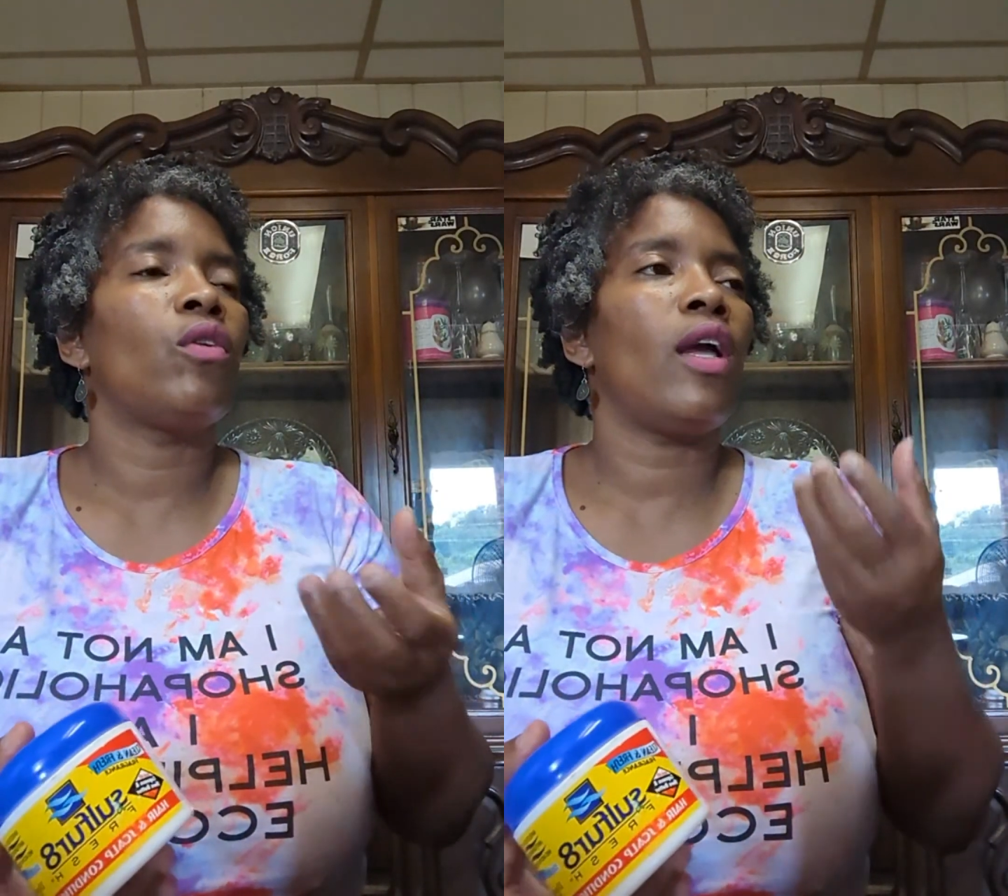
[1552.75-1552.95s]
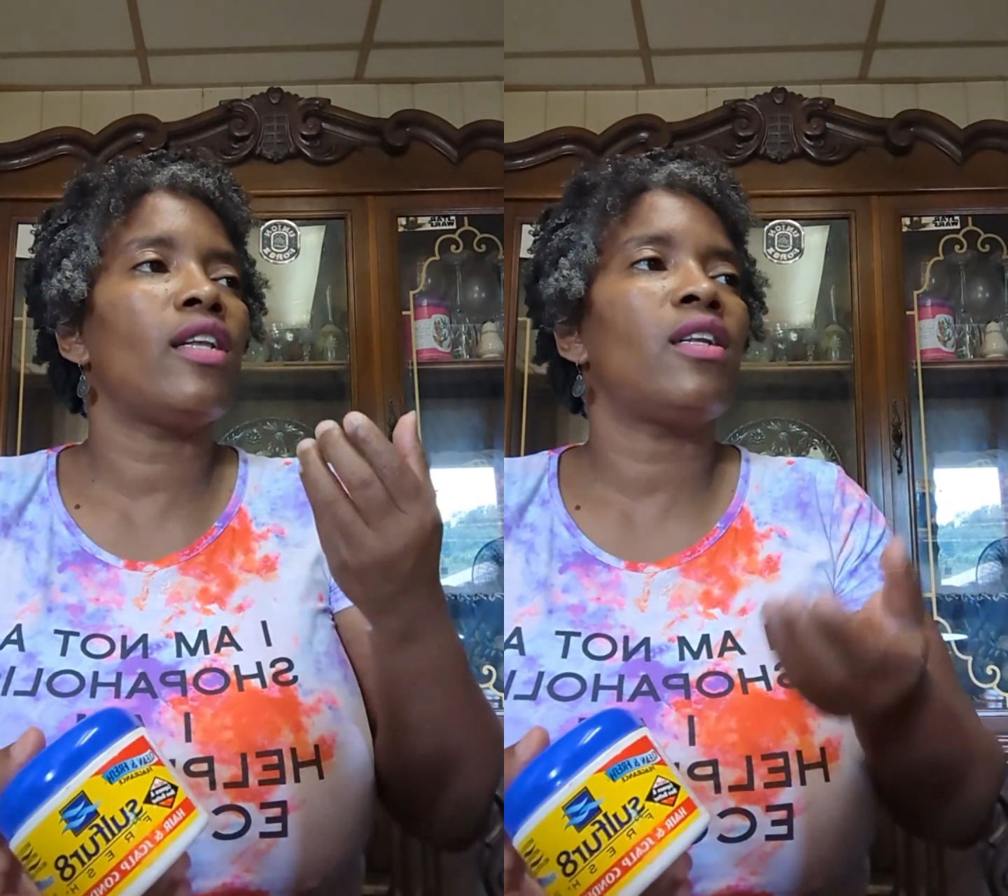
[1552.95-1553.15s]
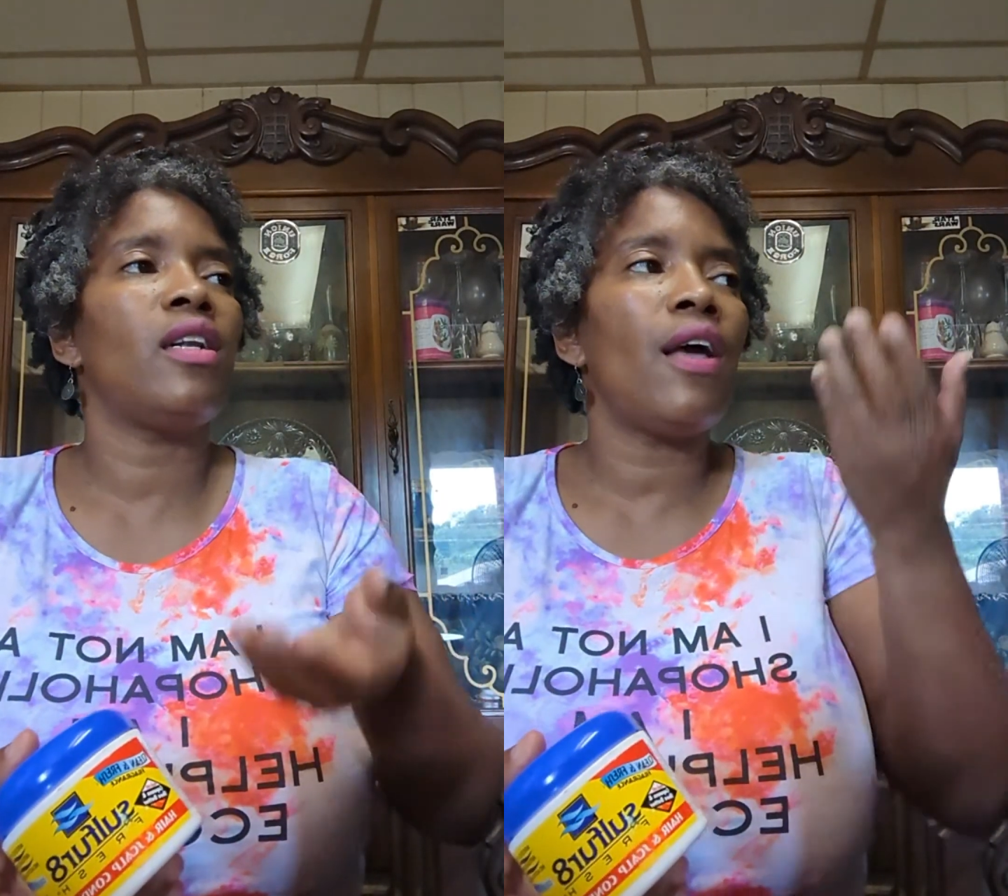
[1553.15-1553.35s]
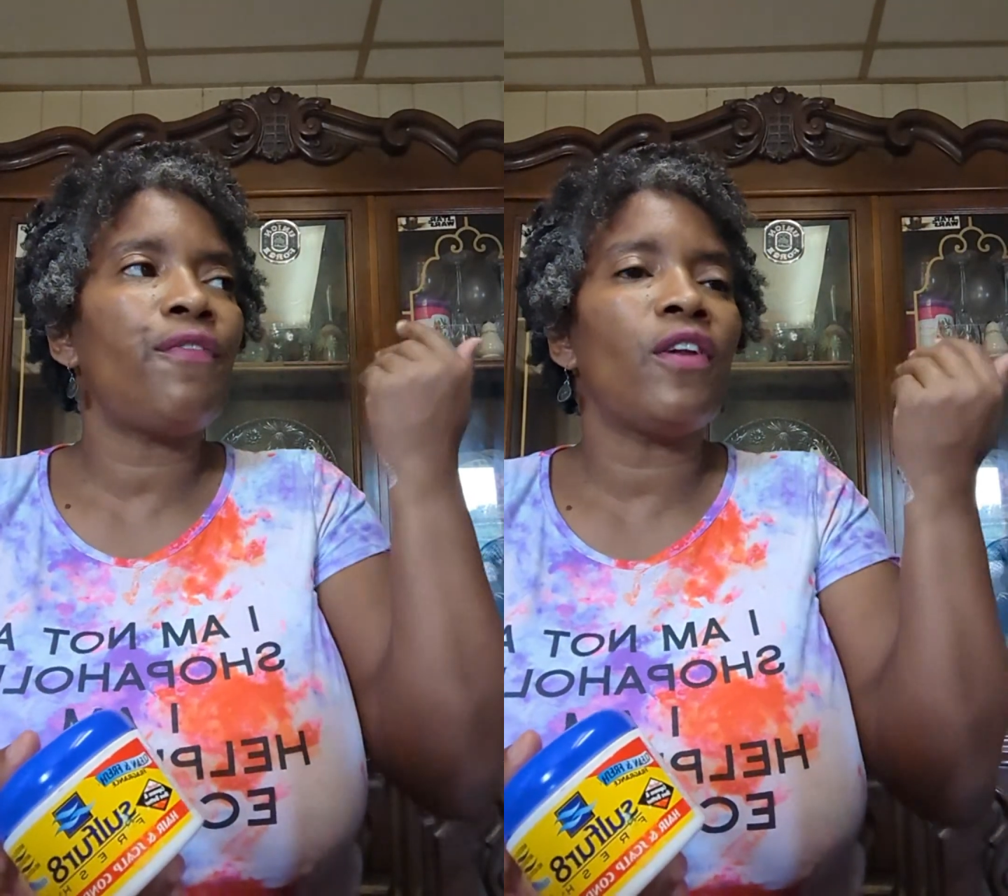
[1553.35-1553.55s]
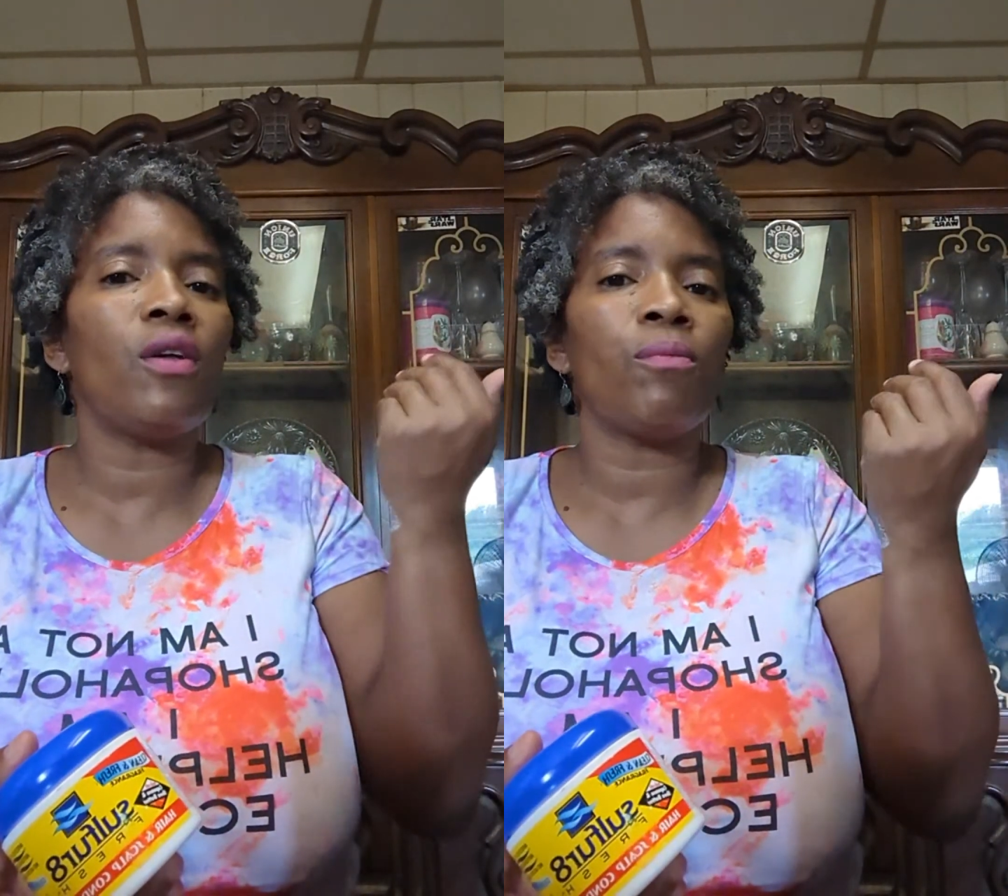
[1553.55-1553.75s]
It's
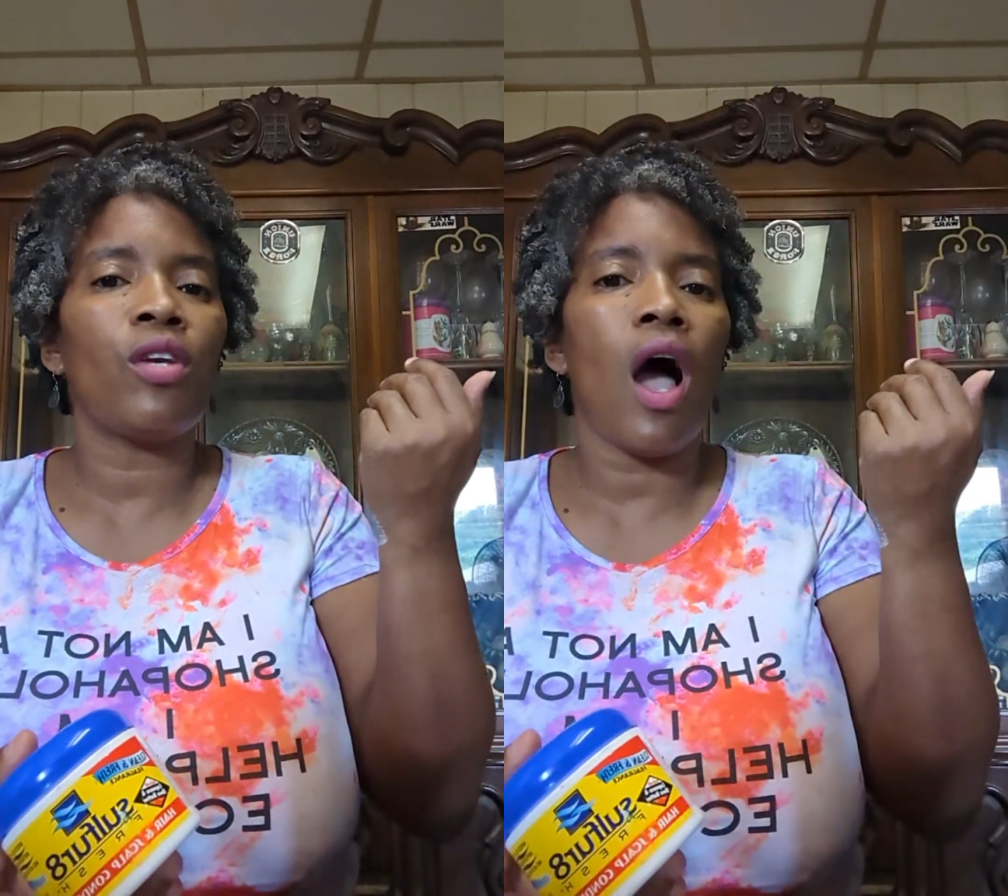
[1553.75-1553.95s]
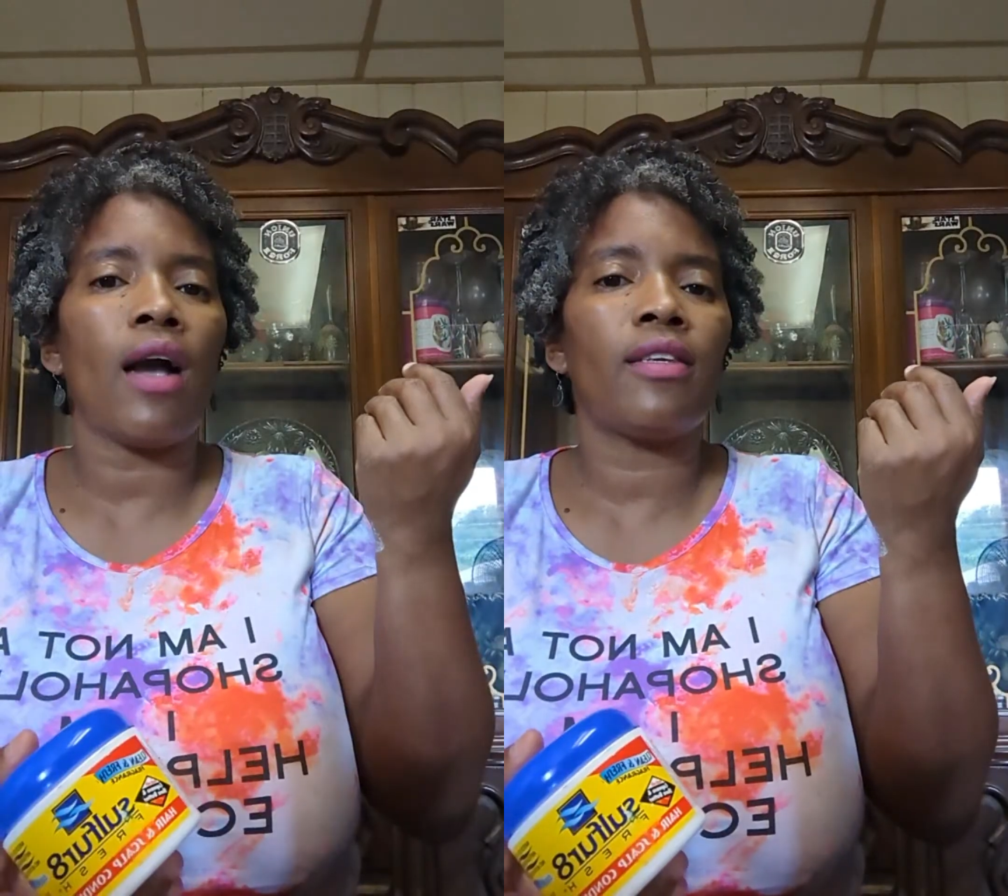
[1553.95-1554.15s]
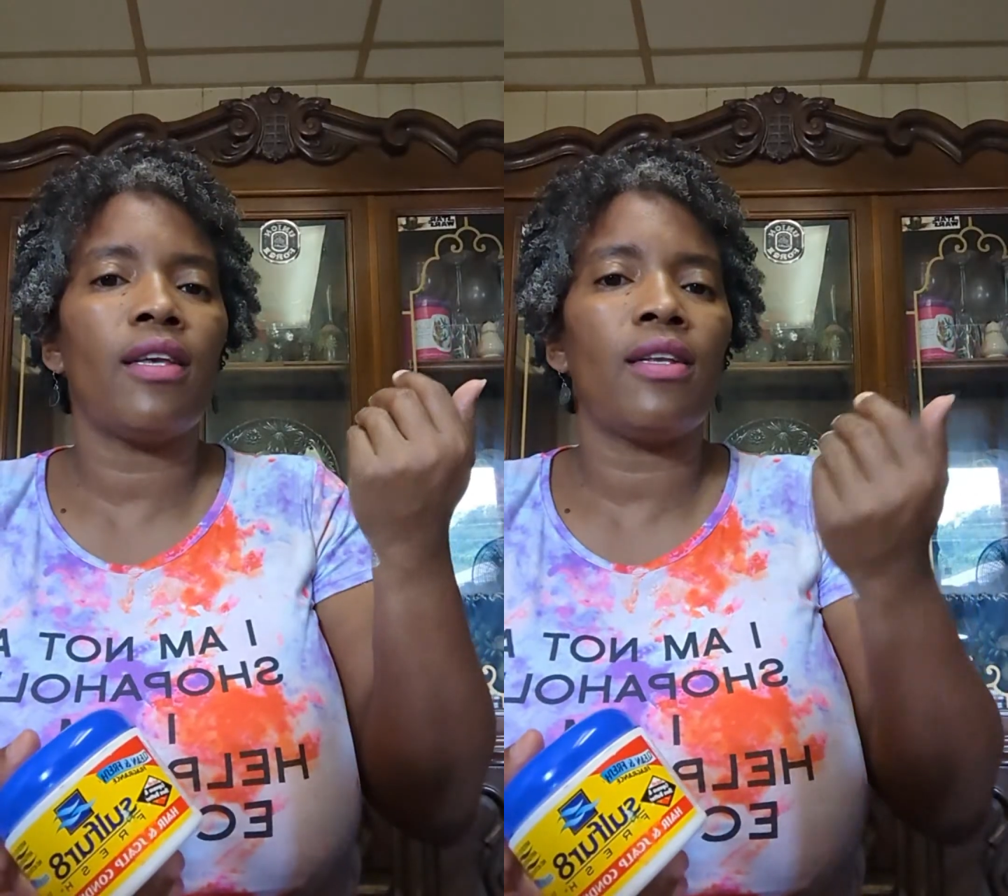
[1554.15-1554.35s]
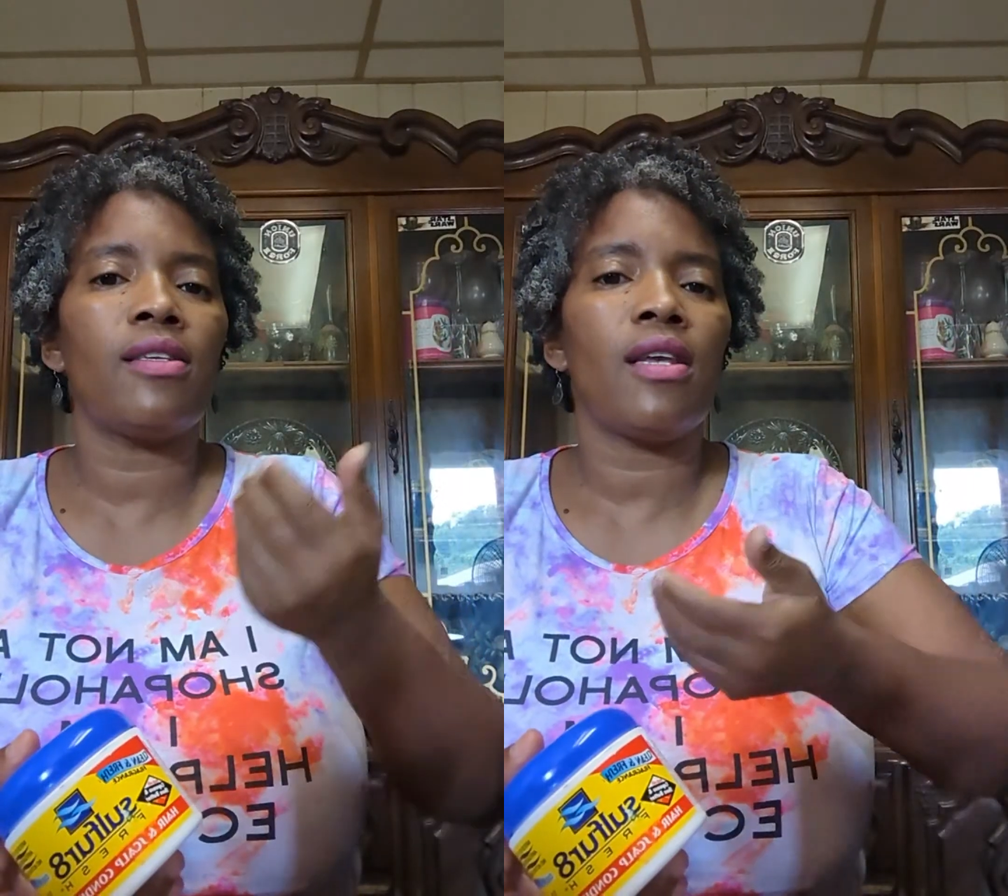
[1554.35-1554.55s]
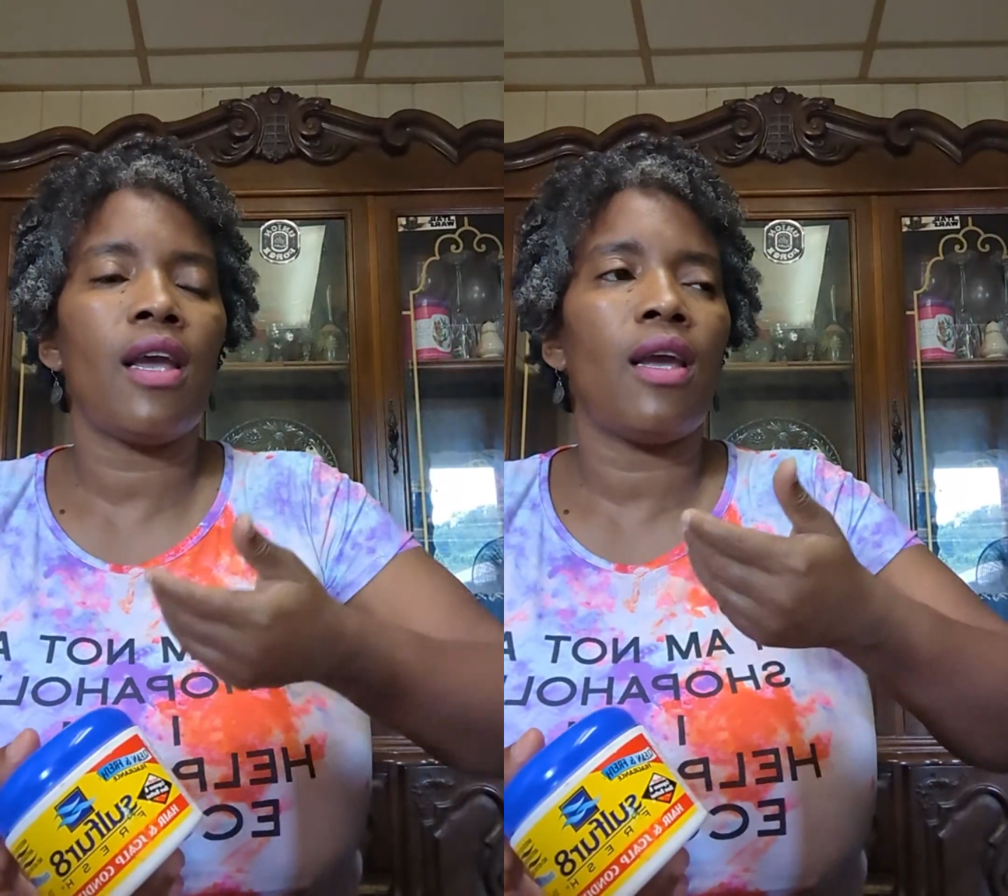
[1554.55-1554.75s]
lifting them
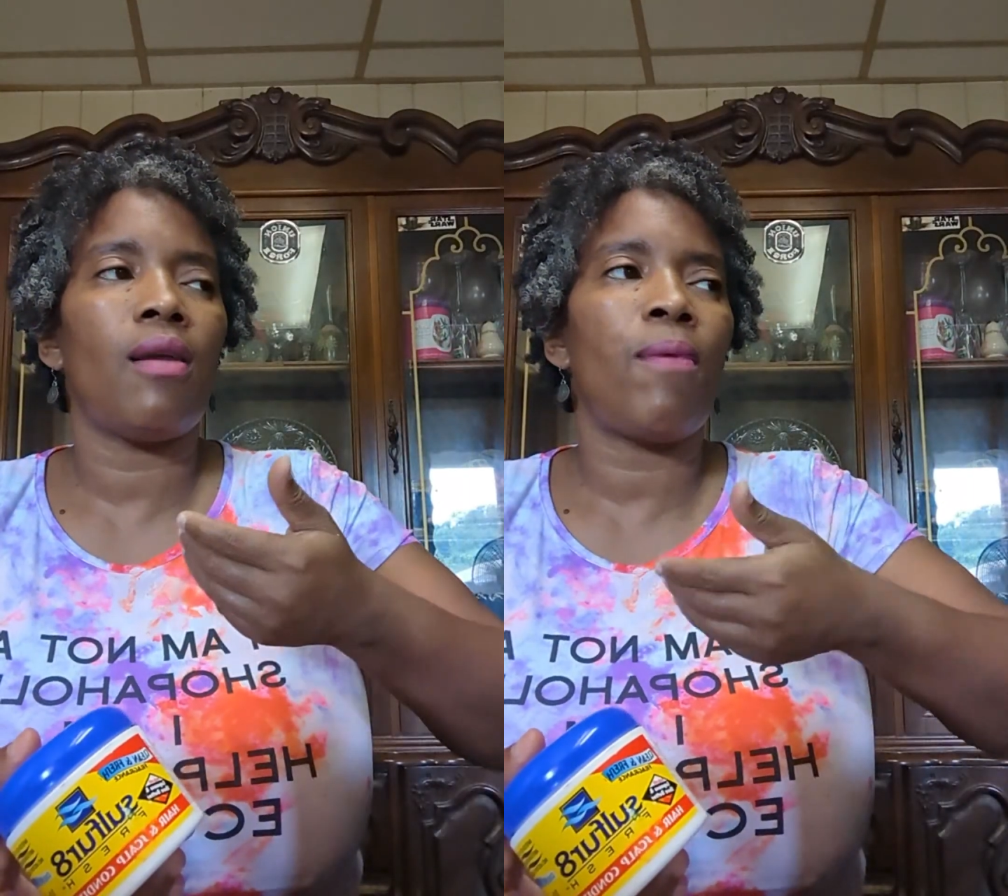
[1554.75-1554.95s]
toxins and